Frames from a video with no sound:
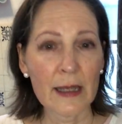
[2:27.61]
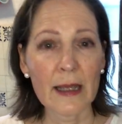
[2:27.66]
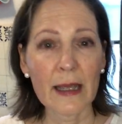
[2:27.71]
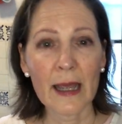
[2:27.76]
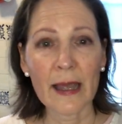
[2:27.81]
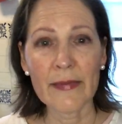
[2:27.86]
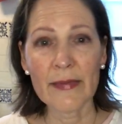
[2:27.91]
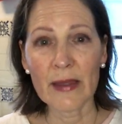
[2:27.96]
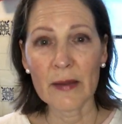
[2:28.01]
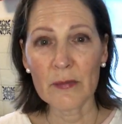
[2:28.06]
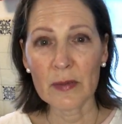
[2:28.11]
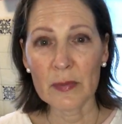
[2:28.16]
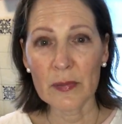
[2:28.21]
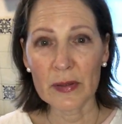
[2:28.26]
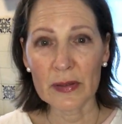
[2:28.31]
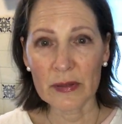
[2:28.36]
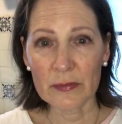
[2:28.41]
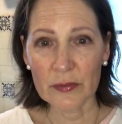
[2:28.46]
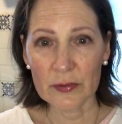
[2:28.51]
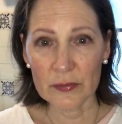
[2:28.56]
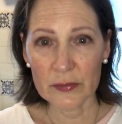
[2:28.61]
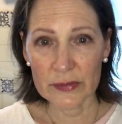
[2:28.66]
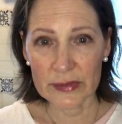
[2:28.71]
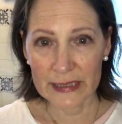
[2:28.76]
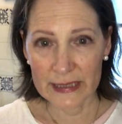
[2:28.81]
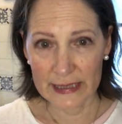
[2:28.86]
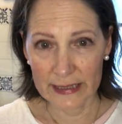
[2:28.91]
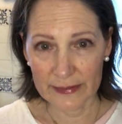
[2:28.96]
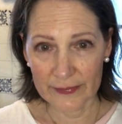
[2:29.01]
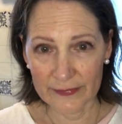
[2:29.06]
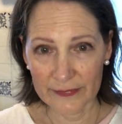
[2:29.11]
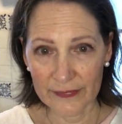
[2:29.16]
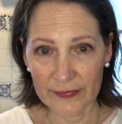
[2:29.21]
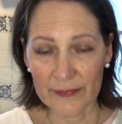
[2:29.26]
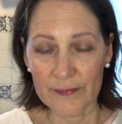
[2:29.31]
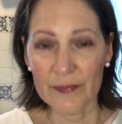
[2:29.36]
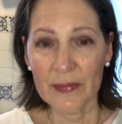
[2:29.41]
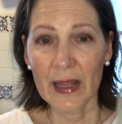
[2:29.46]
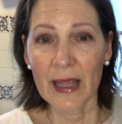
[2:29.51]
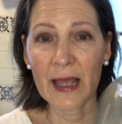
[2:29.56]
and then we put them through a sieve.
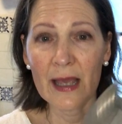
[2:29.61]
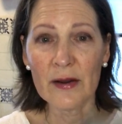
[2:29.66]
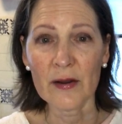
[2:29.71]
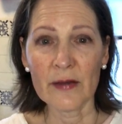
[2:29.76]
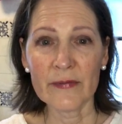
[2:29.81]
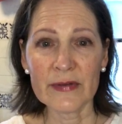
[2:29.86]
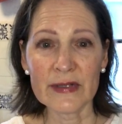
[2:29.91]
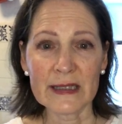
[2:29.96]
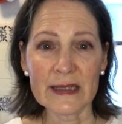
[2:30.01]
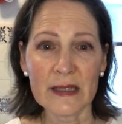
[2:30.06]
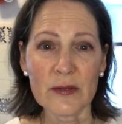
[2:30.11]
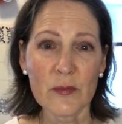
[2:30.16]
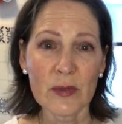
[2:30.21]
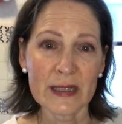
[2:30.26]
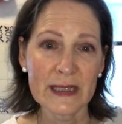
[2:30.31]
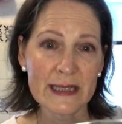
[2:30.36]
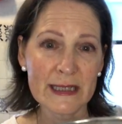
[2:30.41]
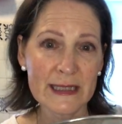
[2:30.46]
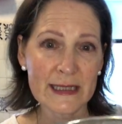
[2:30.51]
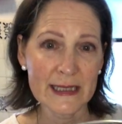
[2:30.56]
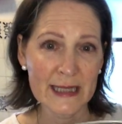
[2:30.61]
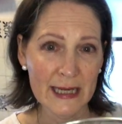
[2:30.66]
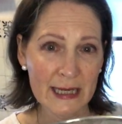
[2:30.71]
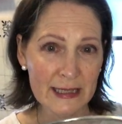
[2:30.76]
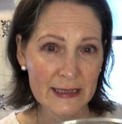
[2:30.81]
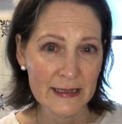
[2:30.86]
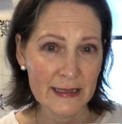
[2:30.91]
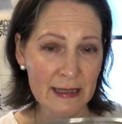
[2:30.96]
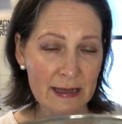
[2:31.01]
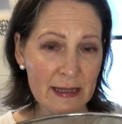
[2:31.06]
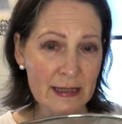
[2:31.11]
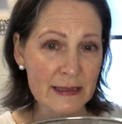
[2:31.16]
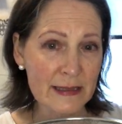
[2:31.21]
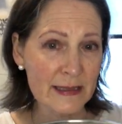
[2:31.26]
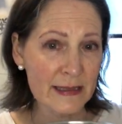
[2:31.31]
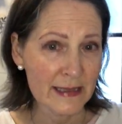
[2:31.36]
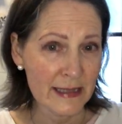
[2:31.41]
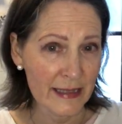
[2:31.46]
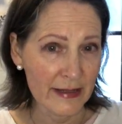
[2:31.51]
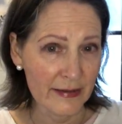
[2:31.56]
And obviously what stays in the
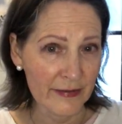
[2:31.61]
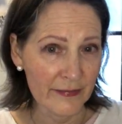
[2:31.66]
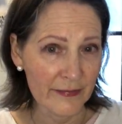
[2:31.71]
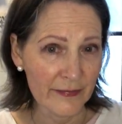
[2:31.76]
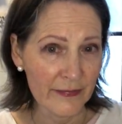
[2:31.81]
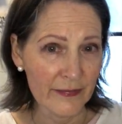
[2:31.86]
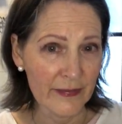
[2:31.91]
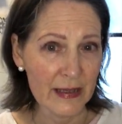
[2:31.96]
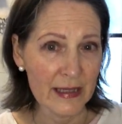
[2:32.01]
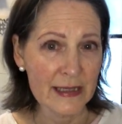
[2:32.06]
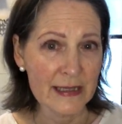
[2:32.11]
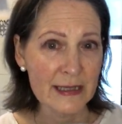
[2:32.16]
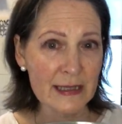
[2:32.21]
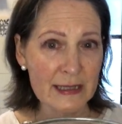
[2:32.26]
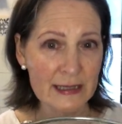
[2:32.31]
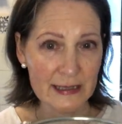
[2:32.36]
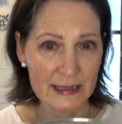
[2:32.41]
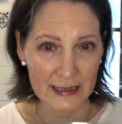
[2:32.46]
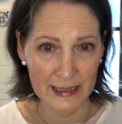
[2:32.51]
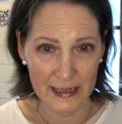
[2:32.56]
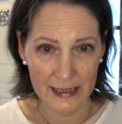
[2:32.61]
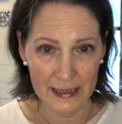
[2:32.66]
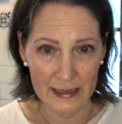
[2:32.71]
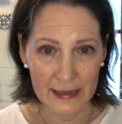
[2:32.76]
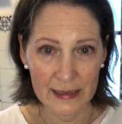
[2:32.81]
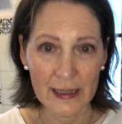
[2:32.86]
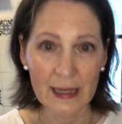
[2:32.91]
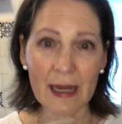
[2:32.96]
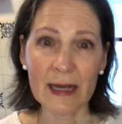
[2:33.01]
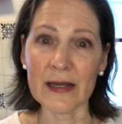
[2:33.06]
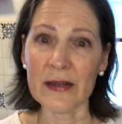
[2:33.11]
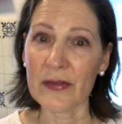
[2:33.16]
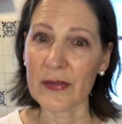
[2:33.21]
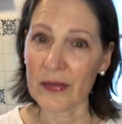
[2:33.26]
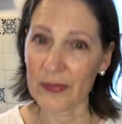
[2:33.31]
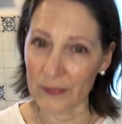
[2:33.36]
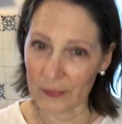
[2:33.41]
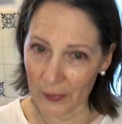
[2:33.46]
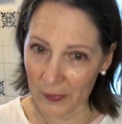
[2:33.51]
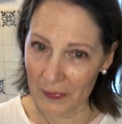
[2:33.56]
sieve is the skin, and you
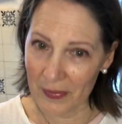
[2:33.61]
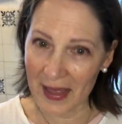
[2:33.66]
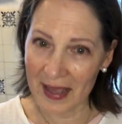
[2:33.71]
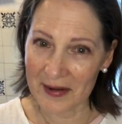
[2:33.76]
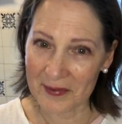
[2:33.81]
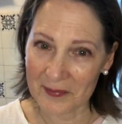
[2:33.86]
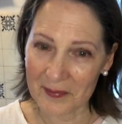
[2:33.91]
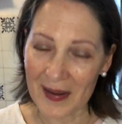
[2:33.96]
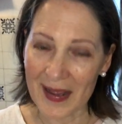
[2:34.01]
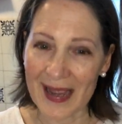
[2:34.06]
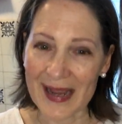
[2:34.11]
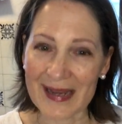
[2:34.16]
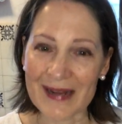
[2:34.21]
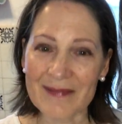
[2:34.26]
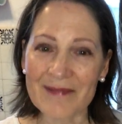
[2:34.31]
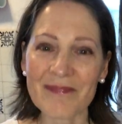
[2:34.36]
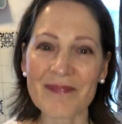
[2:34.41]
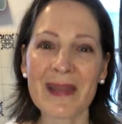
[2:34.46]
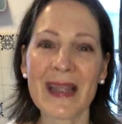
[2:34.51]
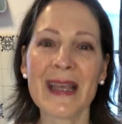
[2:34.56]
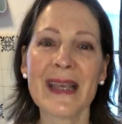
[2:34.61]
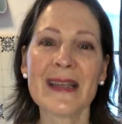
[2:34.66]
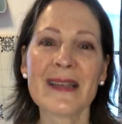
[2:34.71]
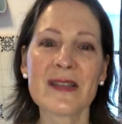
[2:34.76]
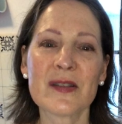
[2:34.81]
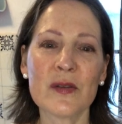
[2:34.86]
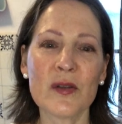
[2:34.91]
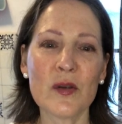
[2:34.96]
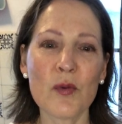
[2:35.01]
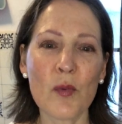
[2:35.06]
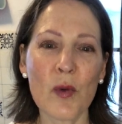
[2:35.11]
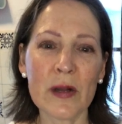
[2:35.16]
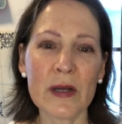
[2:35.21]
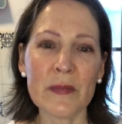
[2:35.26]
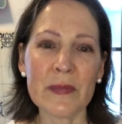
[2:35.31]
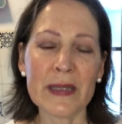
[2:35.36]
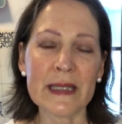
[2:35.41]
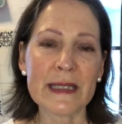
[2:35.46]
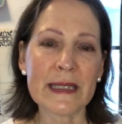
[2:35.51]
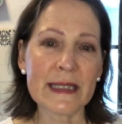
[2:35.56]
throw that away. So you want to
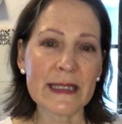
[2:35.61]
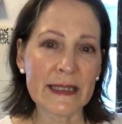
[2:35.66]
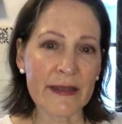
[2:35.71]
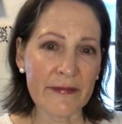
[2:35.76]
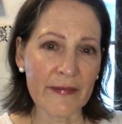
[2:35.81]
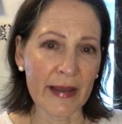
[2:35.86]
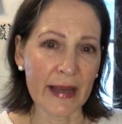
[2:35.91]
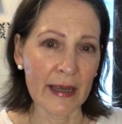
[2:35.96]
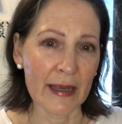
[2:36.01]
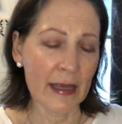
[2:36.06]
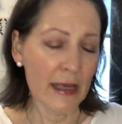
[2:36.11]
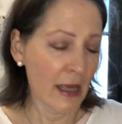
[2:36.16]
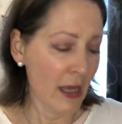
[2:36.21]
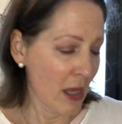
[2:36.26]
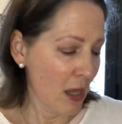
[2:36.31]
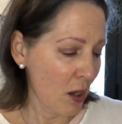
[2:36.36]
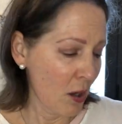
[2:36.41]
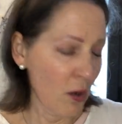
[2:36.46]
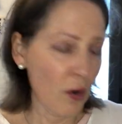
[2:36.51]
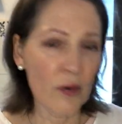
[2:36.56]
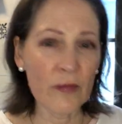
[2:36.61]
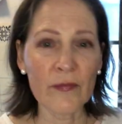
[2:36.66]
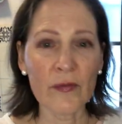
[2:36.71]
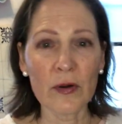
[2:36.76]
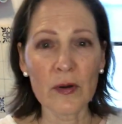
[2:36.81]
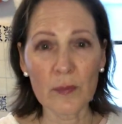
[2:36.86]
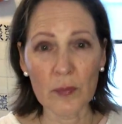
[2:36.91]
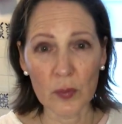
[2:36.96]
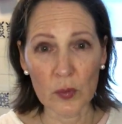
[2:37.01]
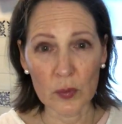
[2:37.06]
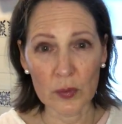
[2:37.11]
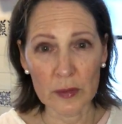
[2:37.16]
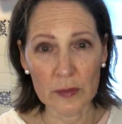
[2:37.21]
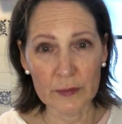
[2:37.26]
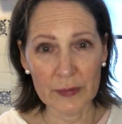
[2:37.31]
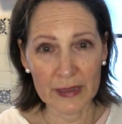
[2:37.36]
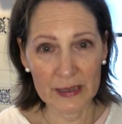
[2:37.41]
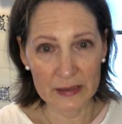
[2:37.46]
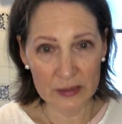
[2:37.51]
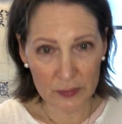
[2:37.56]
be sieving over a bowl,
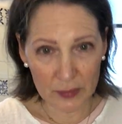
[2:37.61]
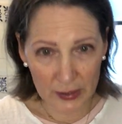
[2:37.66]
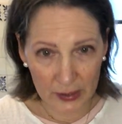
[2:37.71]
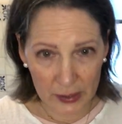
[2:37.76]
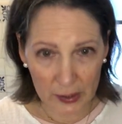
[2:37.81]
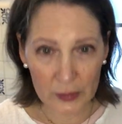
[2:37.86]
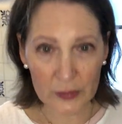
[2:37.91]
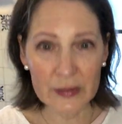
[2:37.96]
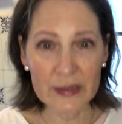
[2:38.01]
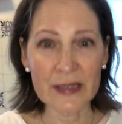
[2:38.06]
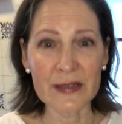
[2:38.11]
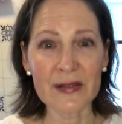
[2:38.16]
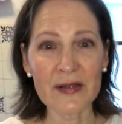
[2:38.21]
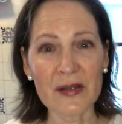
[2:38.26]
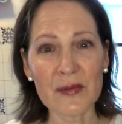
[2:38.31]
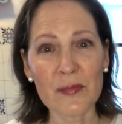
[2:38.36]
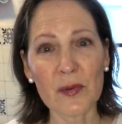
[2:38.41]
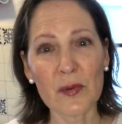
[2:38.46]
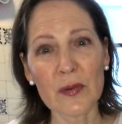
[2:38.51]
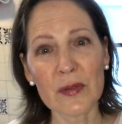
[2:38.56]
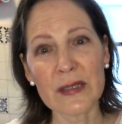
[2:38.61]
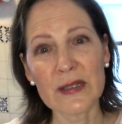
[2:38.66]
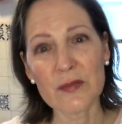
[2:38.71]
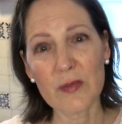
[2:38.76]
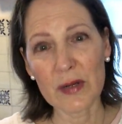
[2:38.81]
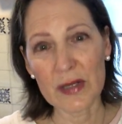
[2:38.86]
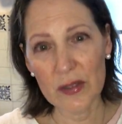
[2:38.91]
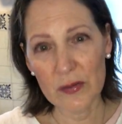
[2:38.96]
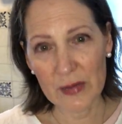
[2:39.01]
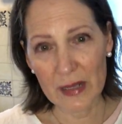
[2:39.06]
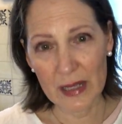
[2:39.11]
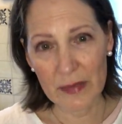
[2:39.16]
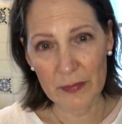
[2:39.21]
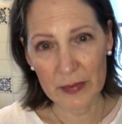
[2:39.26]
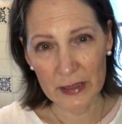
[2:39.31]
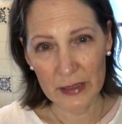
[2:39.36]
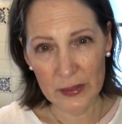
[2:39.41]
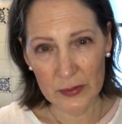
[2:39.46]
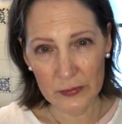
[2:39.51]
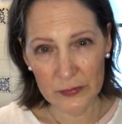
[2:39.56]
because what goes into the bowl is what you keep
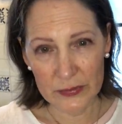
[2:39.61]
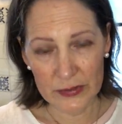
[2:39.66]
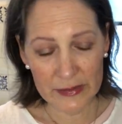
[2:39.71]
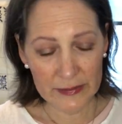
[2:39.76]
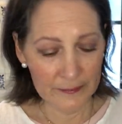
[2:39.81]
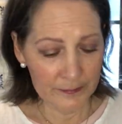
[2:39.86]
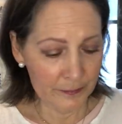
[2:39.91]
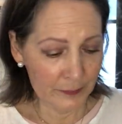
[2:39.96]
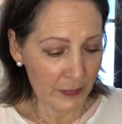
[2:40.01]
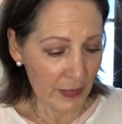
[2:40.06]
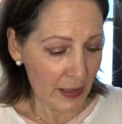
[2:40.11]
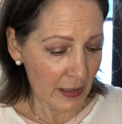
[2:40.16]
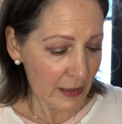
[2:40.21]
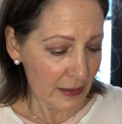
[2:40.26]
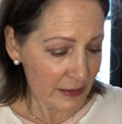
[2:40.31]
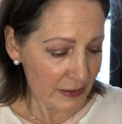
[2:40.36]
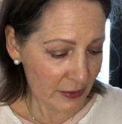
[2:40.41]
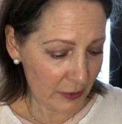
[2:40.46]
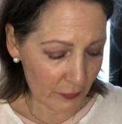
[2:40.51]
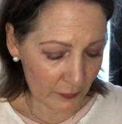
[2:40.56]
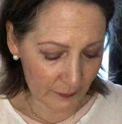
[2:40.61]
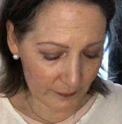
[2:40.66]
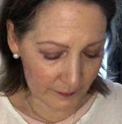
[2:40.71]
and use. So